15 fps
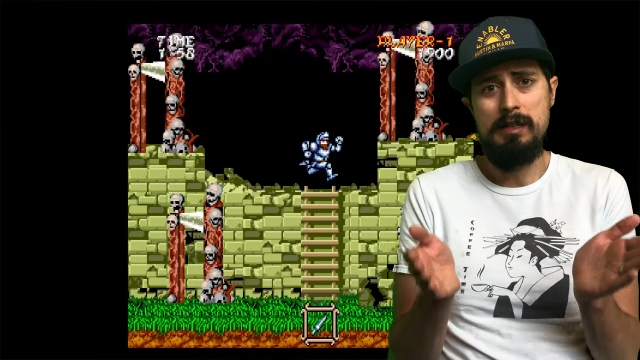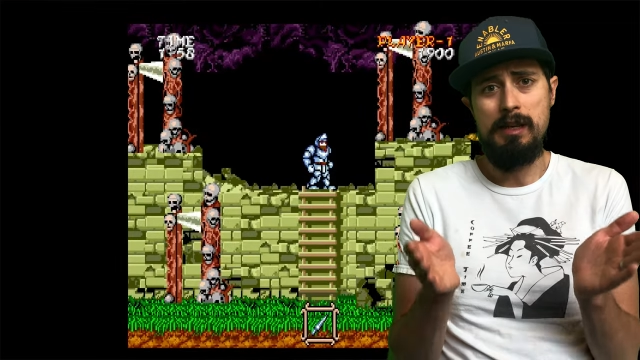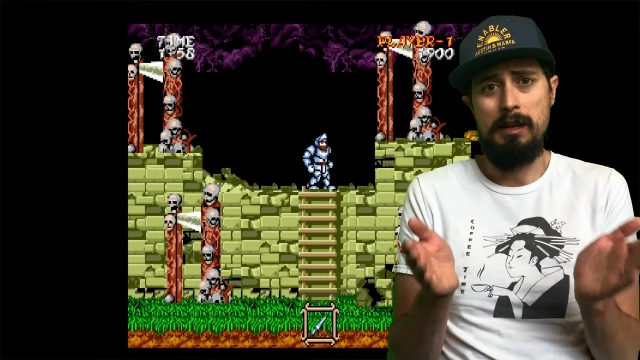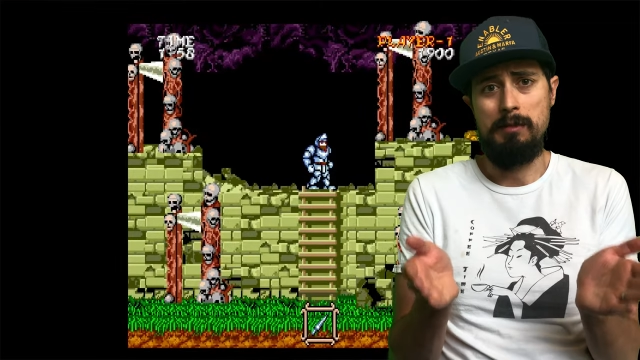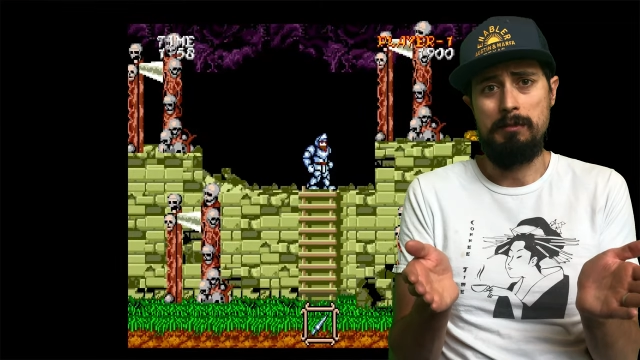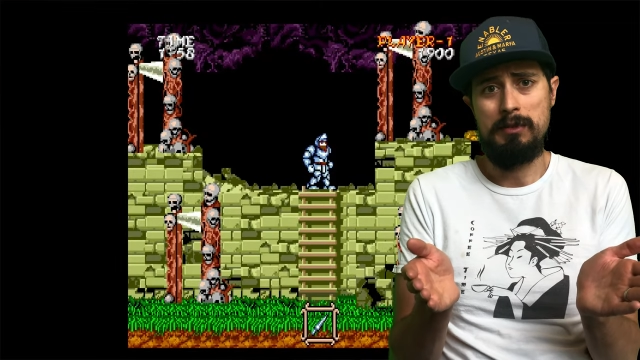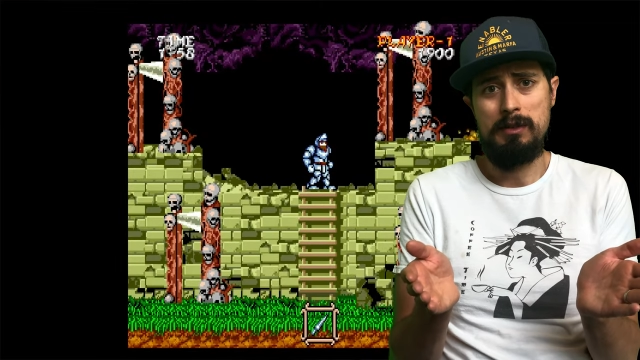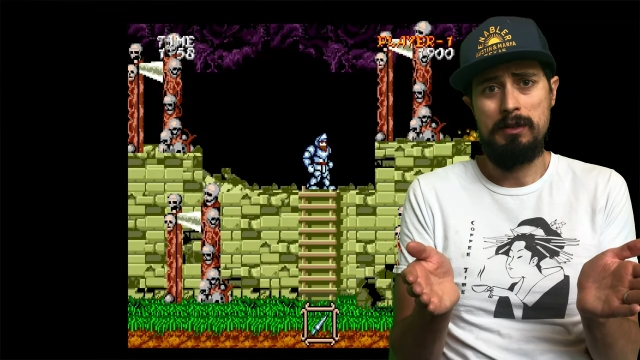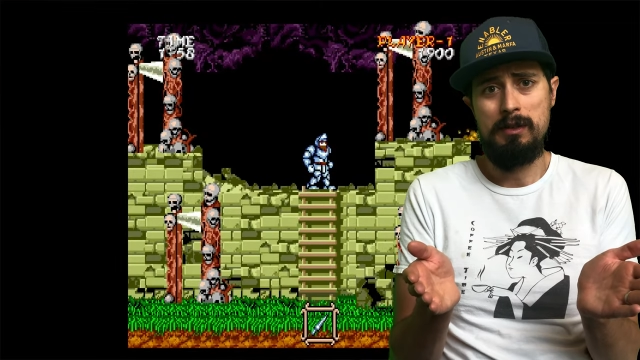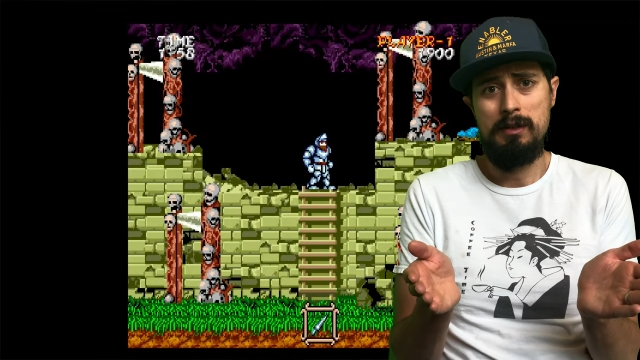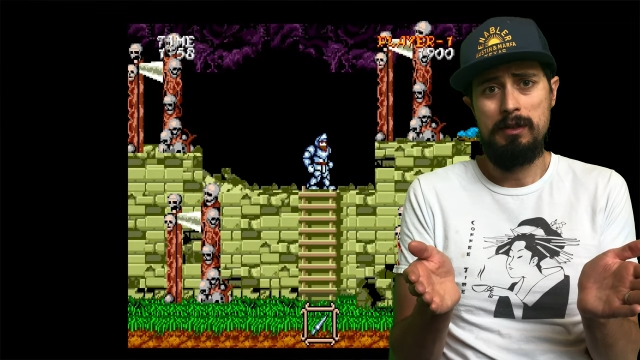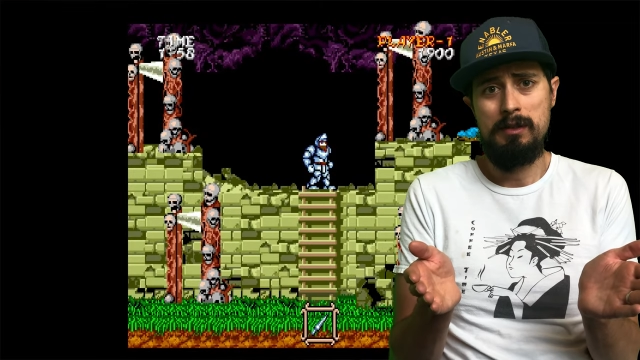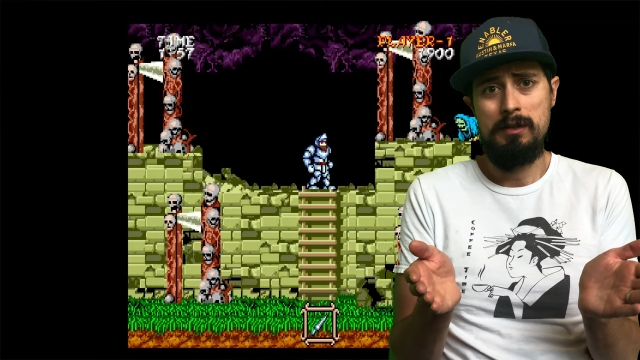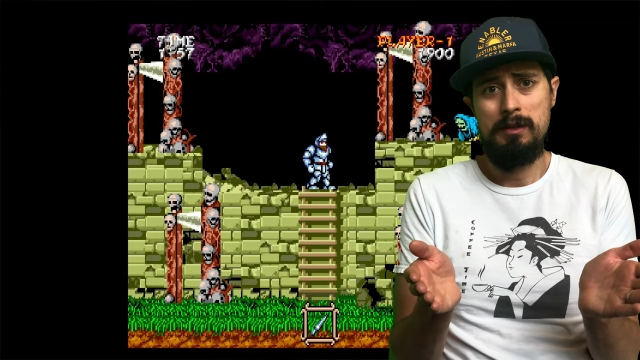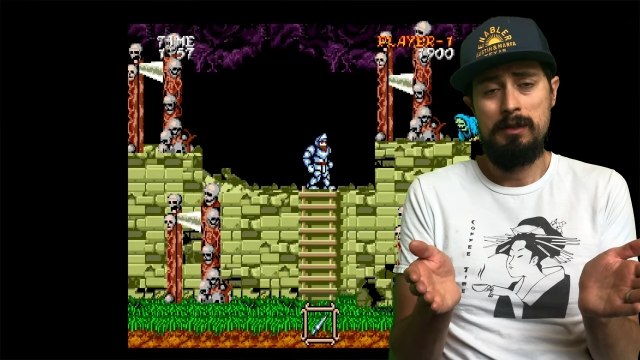games.
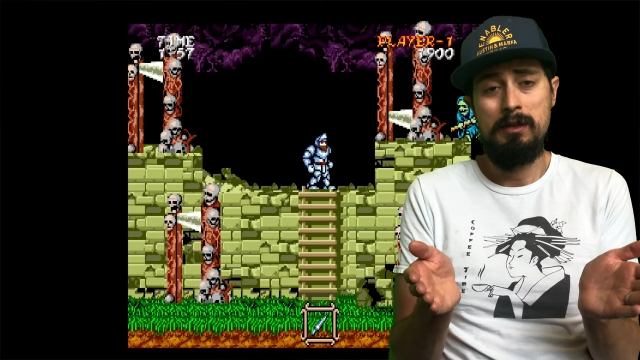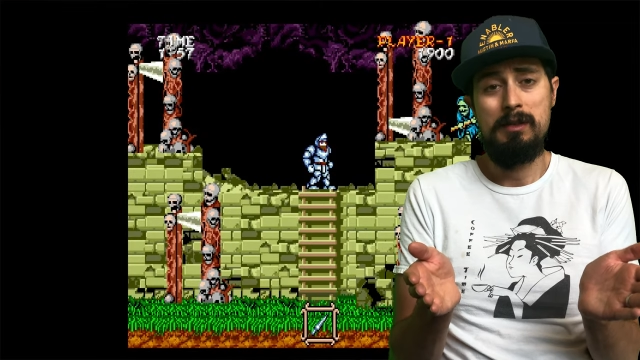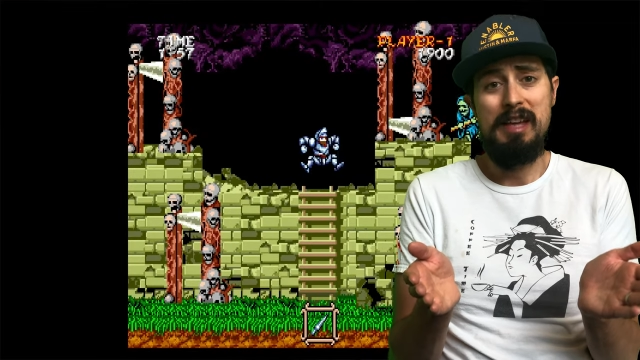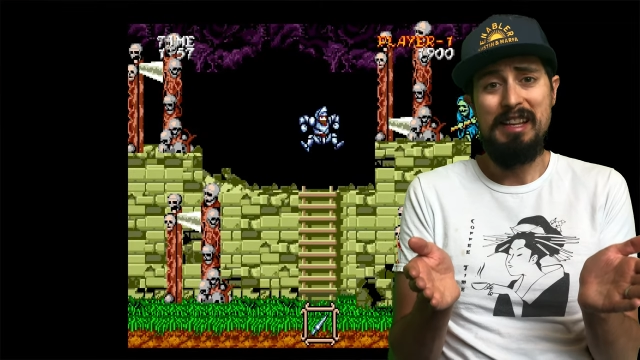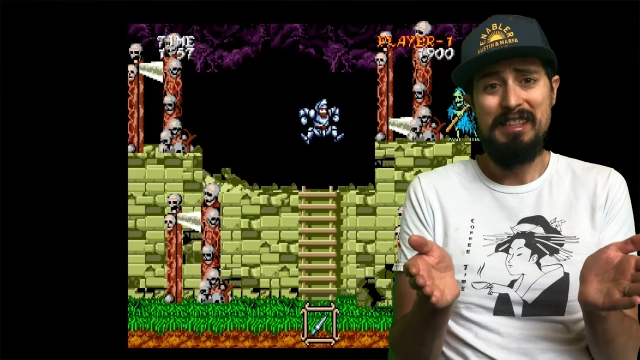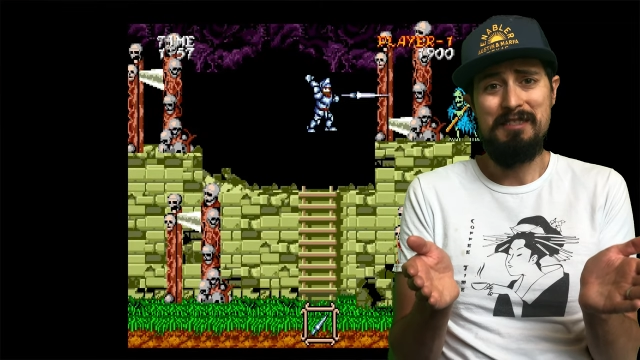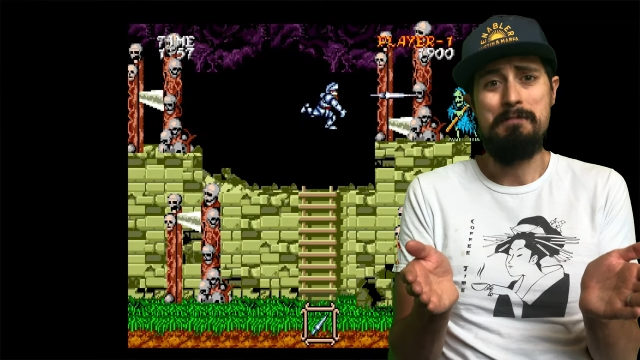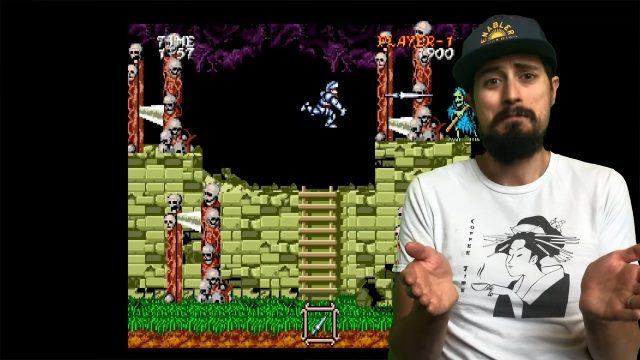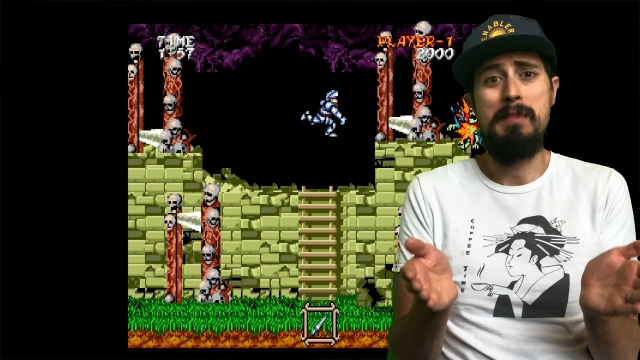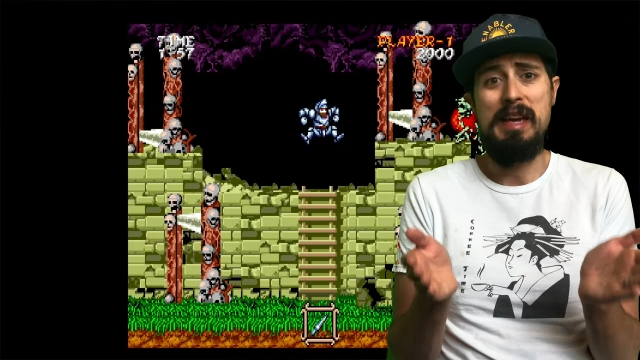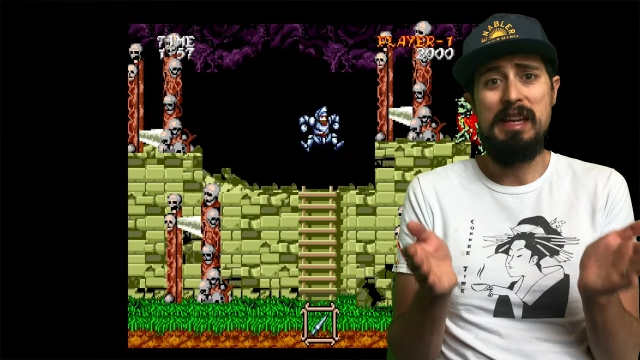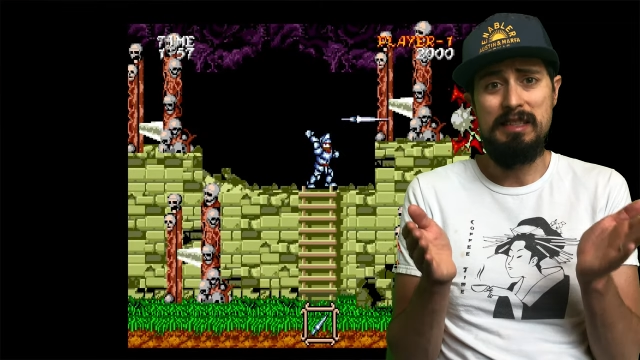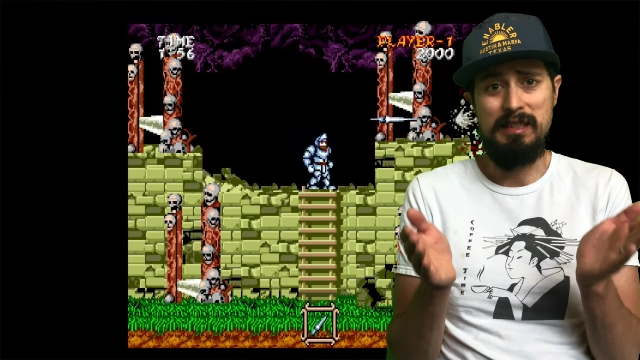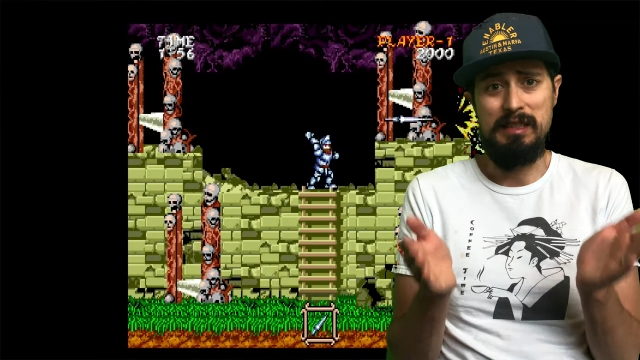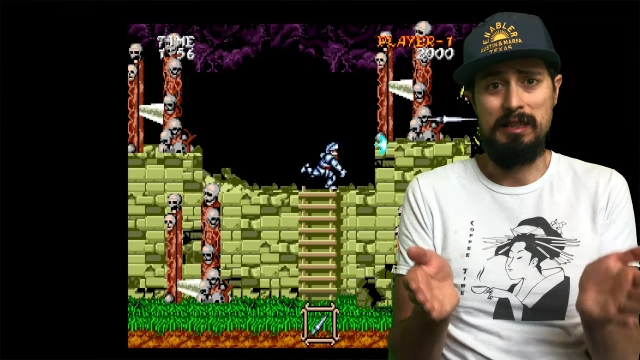That's
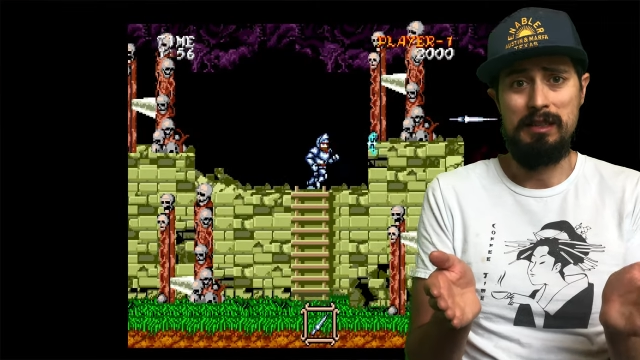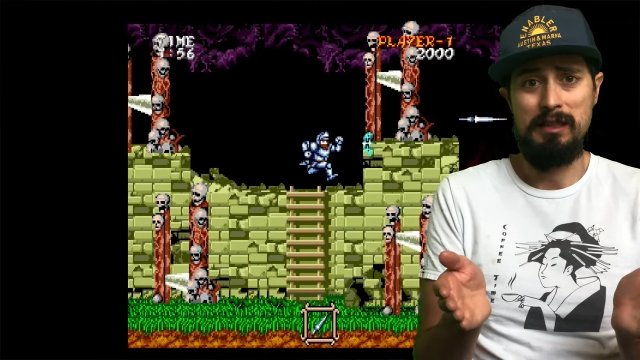amazing.